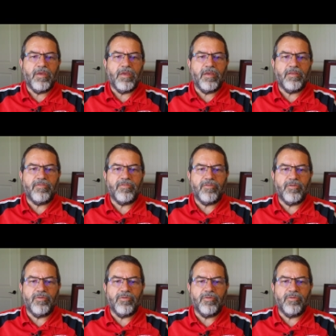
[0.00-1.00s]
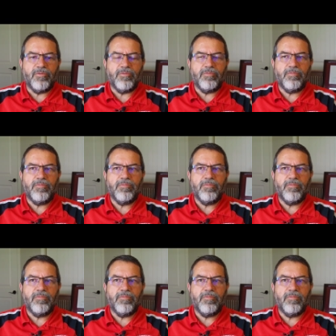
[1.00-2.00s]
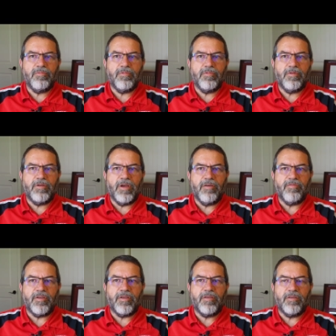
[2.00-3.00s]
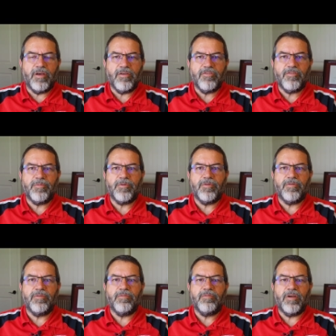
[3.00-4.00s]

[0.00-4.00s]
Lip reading: It's to have the customer